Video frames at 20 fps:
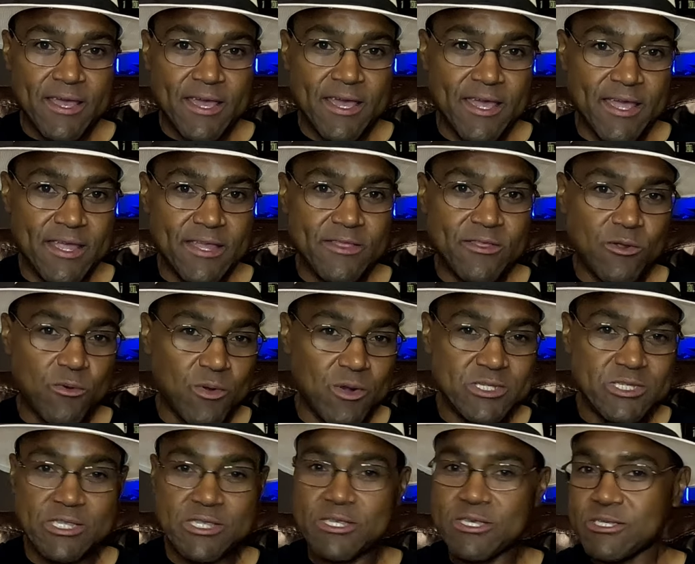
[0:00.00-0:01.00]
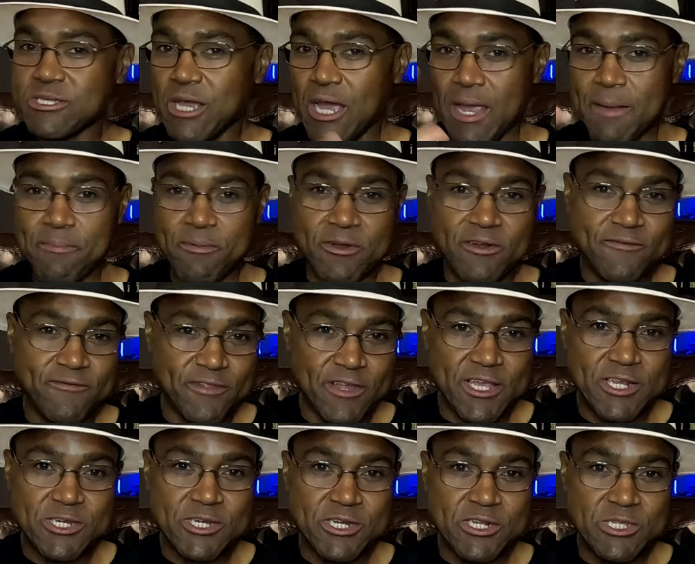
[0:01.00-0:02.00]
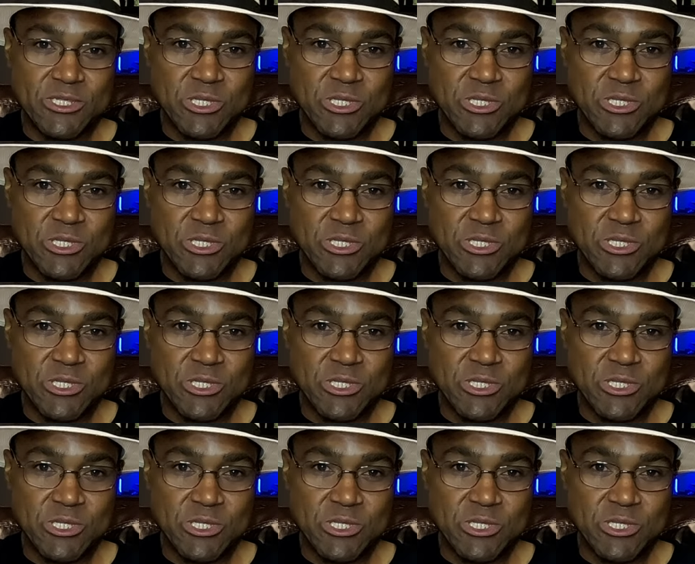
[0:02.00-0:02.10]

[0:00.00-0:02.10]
hey, there wasn't this hyperinflation